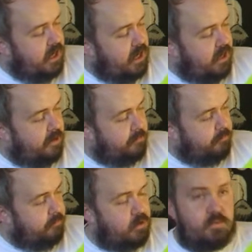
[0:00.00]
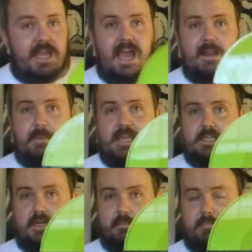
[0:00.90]

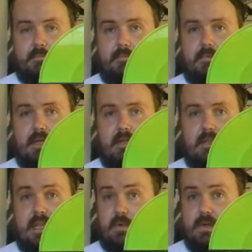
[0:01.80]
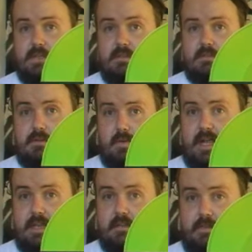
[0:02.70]
Reanimator liquid
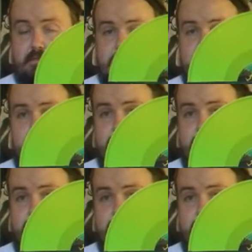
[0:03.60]
green. If you ever see the